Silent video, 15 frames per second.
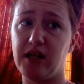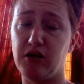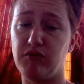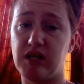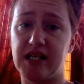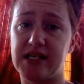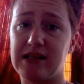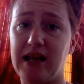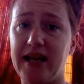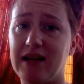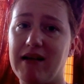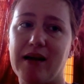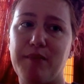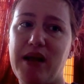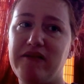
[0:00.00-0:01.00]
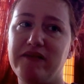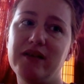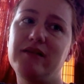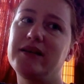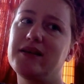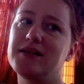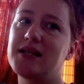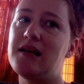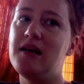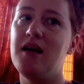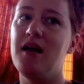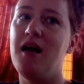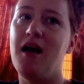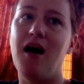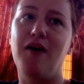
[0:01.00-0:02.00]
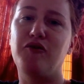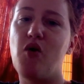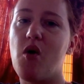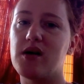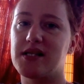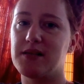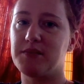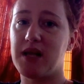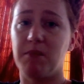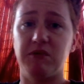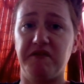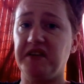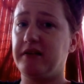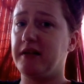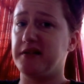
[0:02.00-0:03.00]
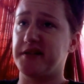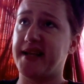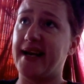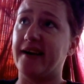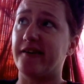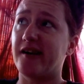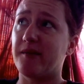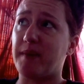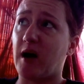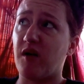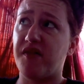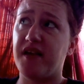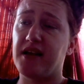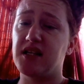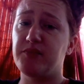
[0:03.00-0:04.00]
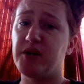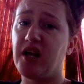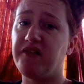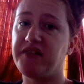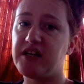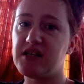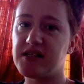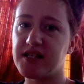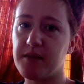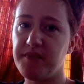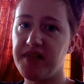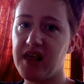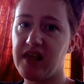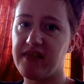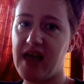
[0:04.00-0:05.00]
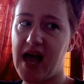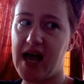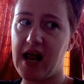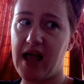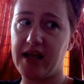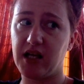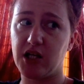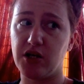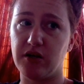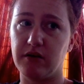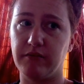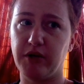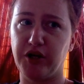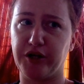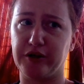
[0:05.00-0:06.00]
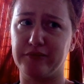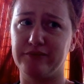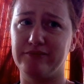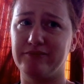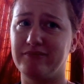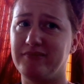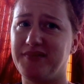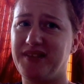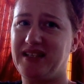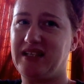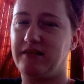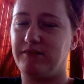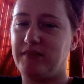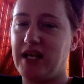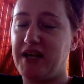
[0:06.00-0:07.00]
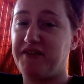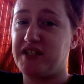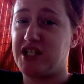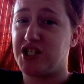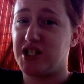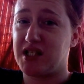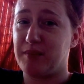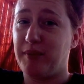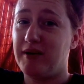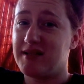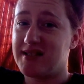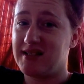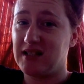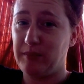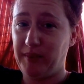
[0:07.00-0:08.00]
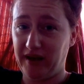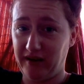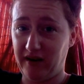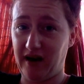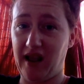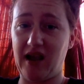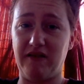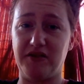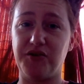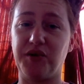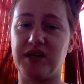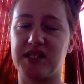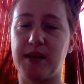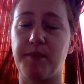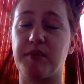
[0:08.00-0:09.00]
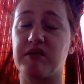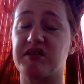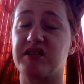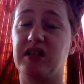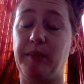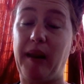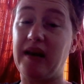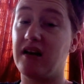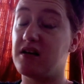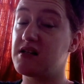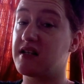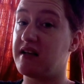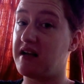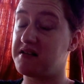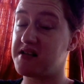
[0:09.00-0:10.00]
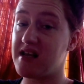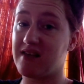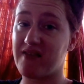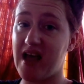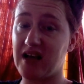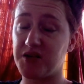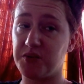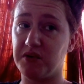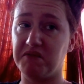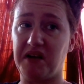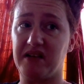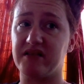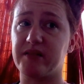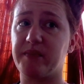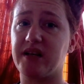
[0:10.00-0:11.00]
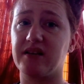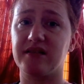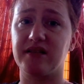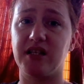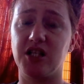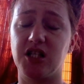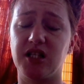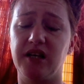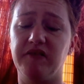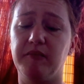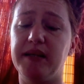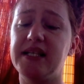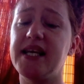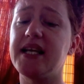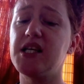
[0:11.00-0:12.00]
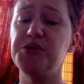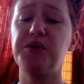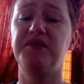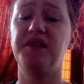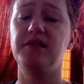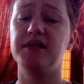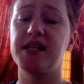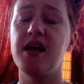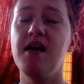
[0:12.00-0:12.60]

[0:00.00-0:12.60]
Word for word: you dislike? Like, my feelings, of course, sometimes feelings get hurt about things, but if there's something that I can, you know, if it's just a personal opinion, I have to accept personal opinions and not take that to offense because they should never be taken to offense.